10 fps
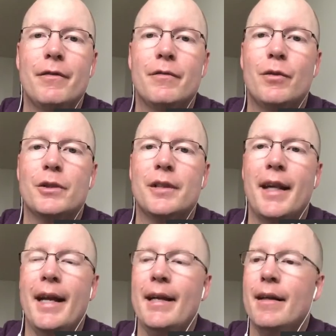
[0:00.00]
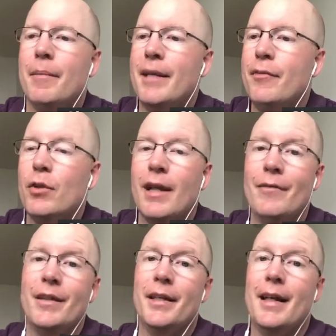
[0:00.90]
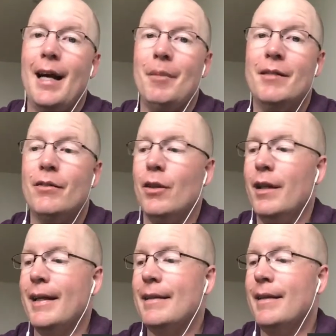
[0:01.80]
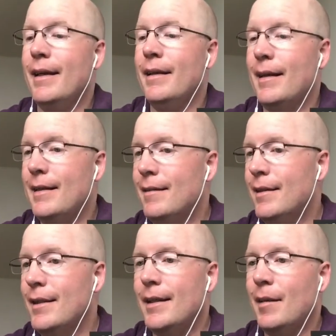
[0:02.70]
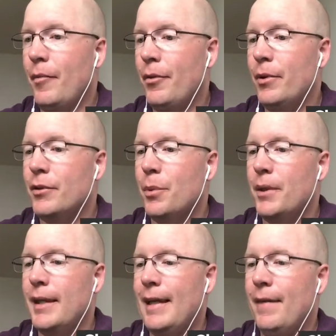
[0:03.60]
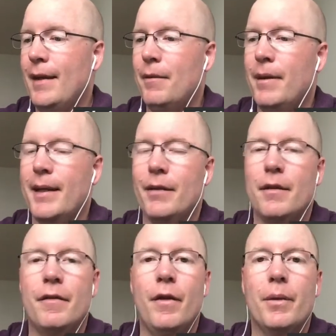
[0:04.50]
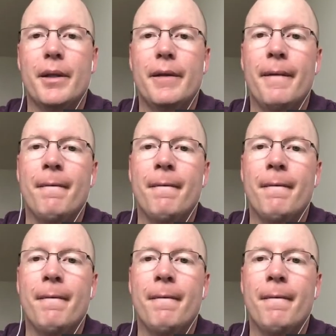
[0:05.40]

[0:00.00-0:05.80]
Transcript: for today. If you left any comments on LinkedIn, I didn't see any come through on Twitter. I got that running on the phone here.